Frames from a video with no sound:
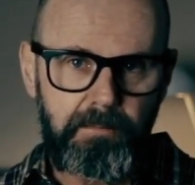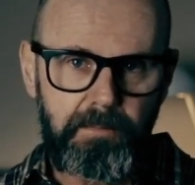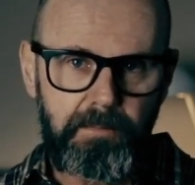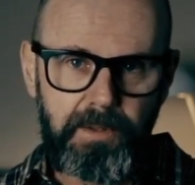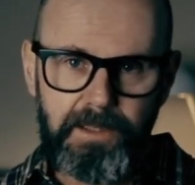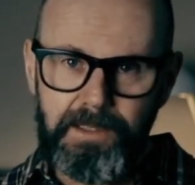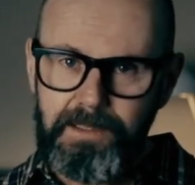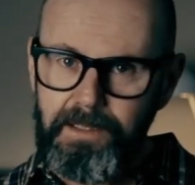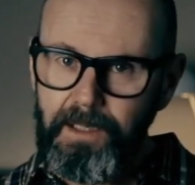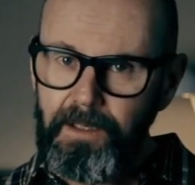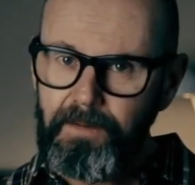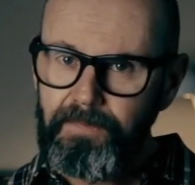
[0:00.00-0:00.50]

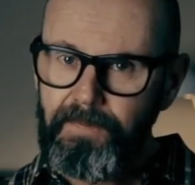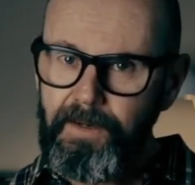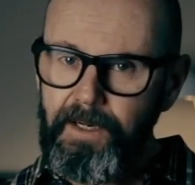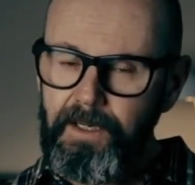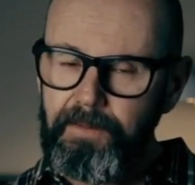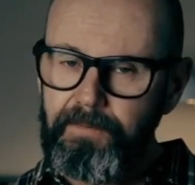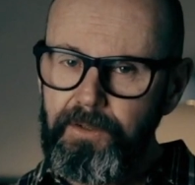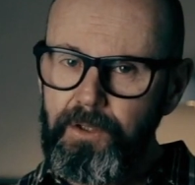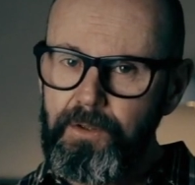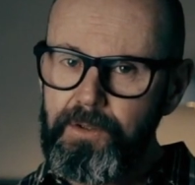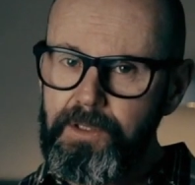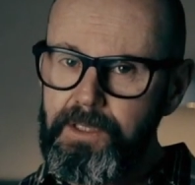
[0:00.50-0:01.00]
But so far,
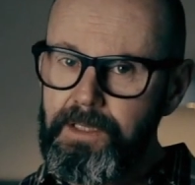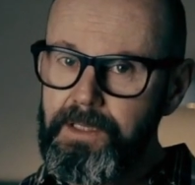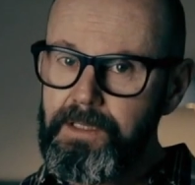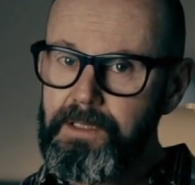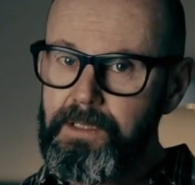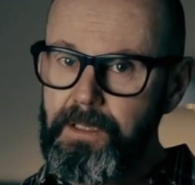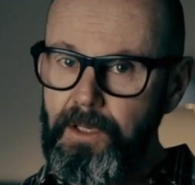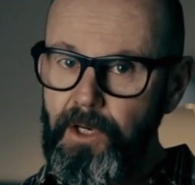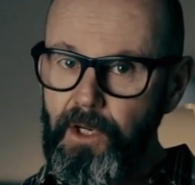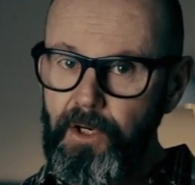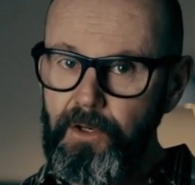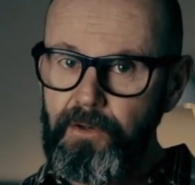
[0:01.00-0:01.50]
of course,
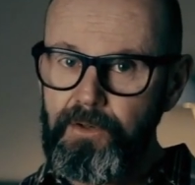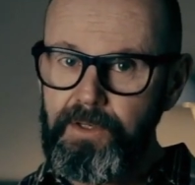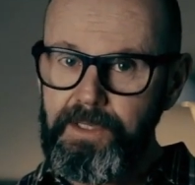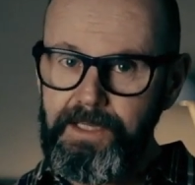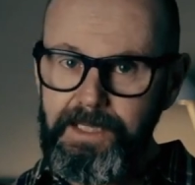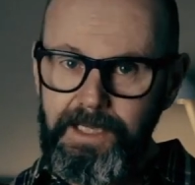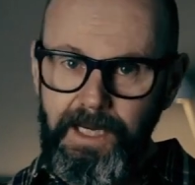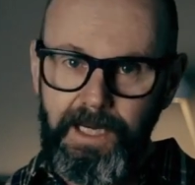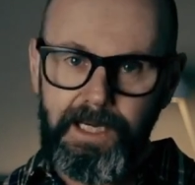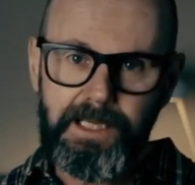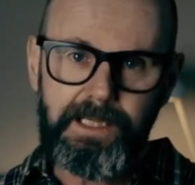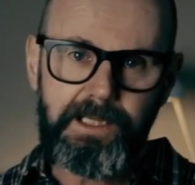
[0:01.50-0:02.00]
there's no
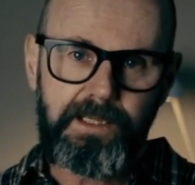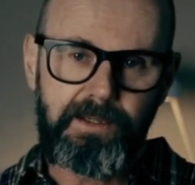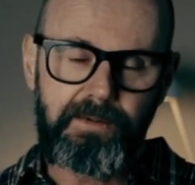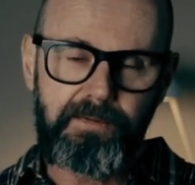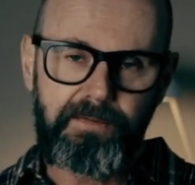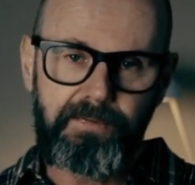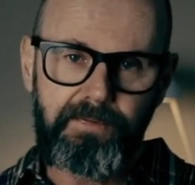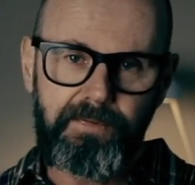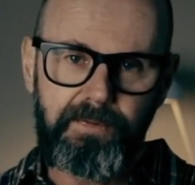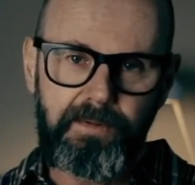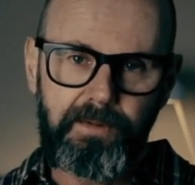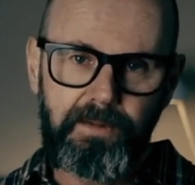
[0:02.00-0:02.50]

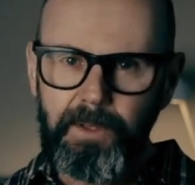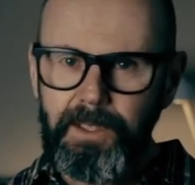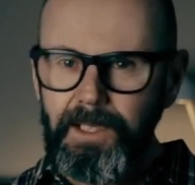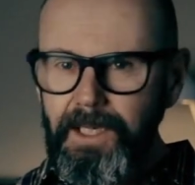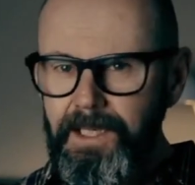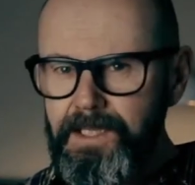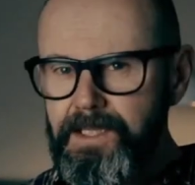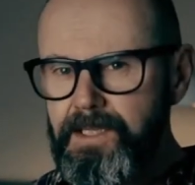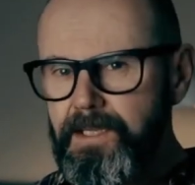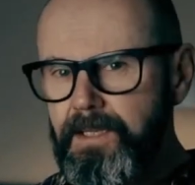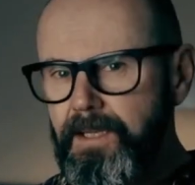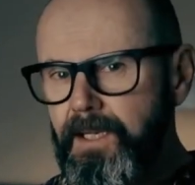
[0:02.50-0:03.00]
dative. But
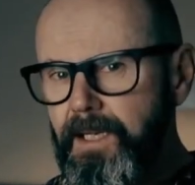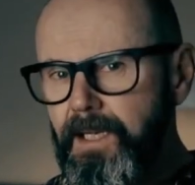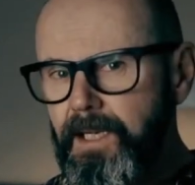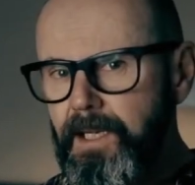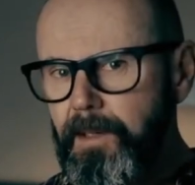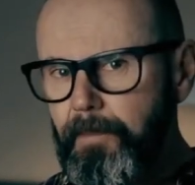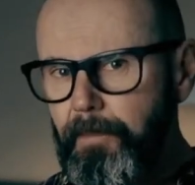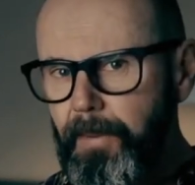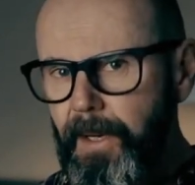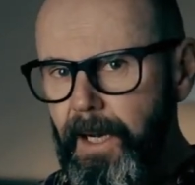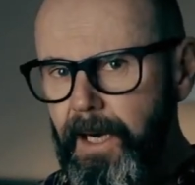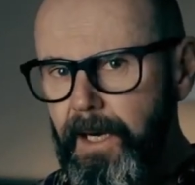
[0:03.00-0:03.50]
let's think
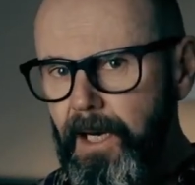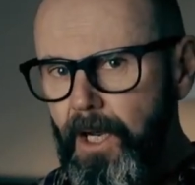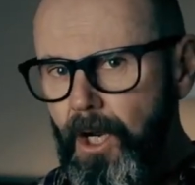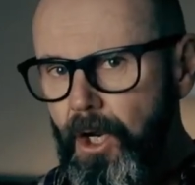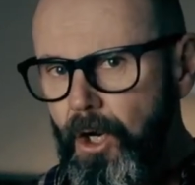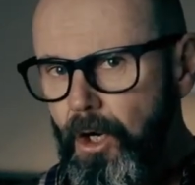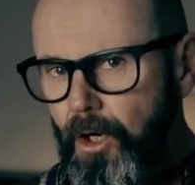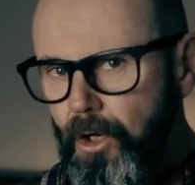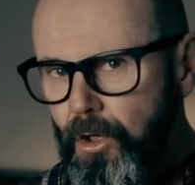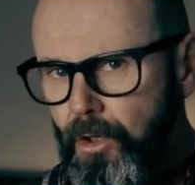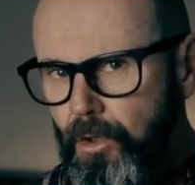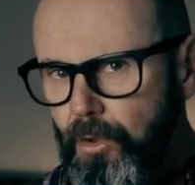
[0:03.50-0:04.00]
about
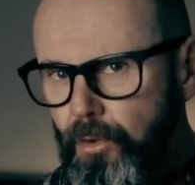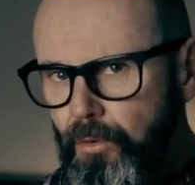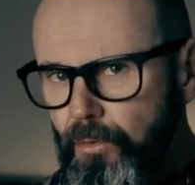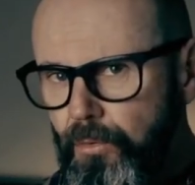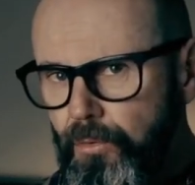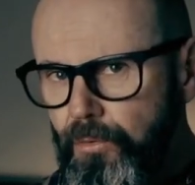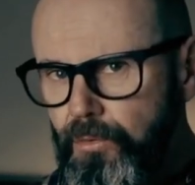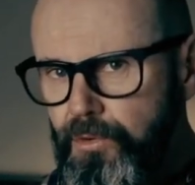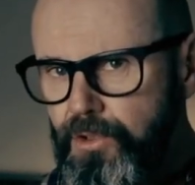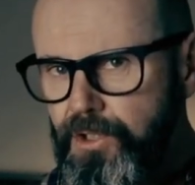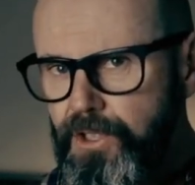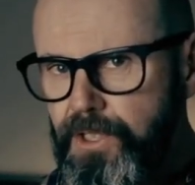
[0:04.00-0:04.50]

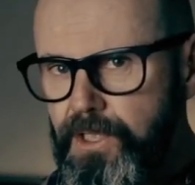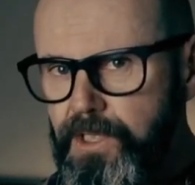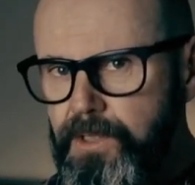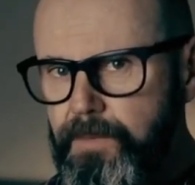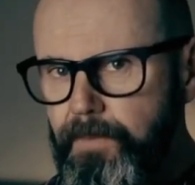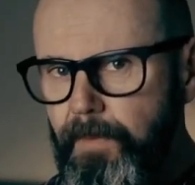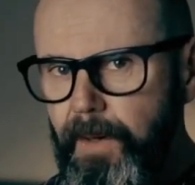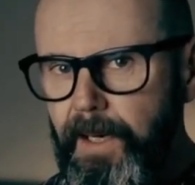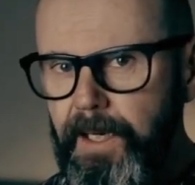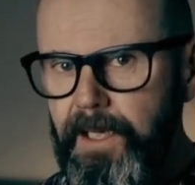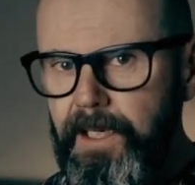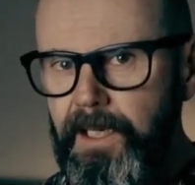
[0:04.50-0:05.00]
who she's
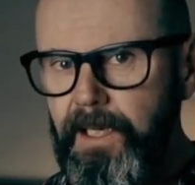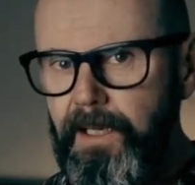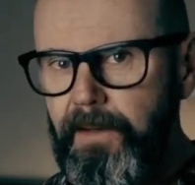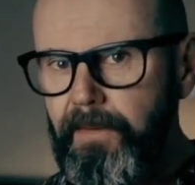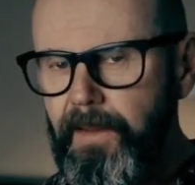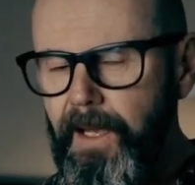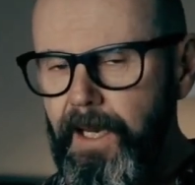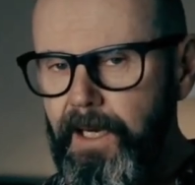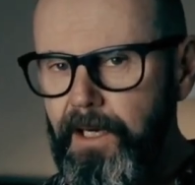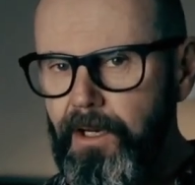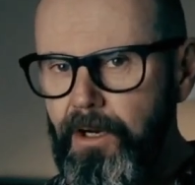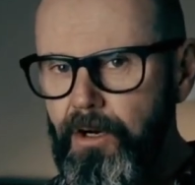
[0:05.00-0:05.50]
making
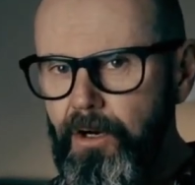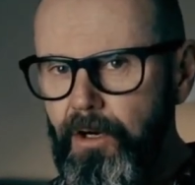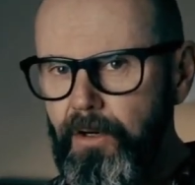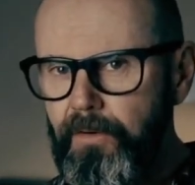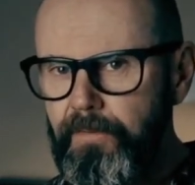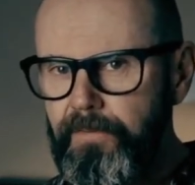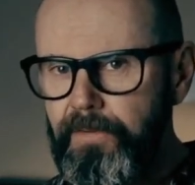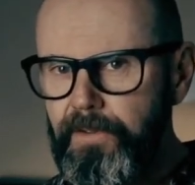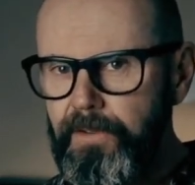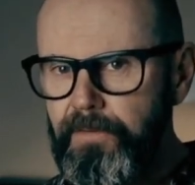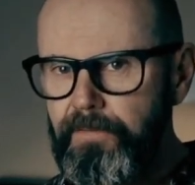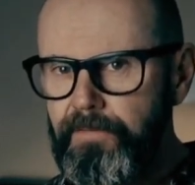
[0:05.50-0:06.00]
that
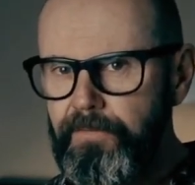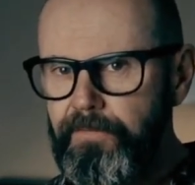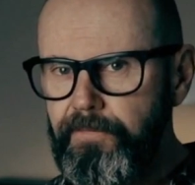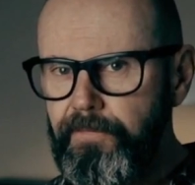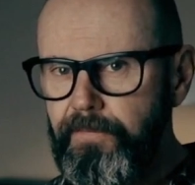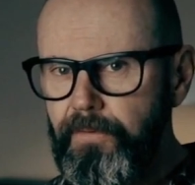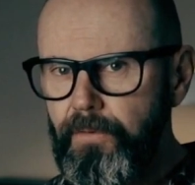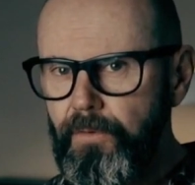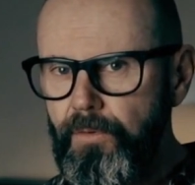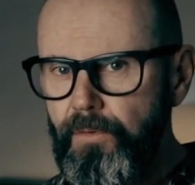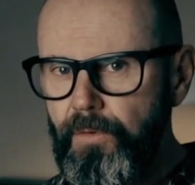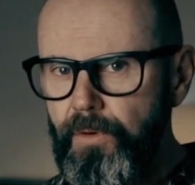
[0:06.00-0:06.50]
coffee
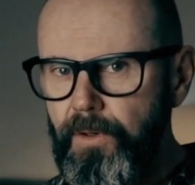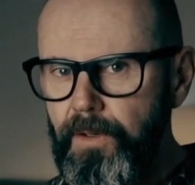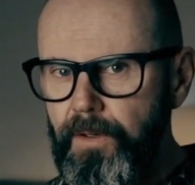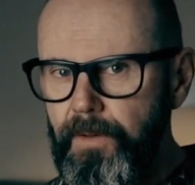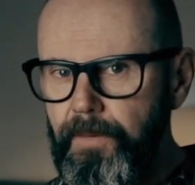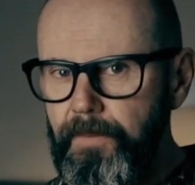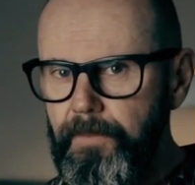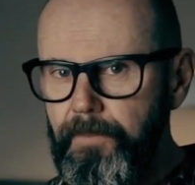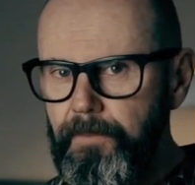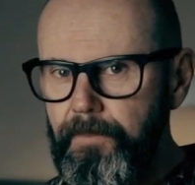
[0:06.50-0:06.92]
for.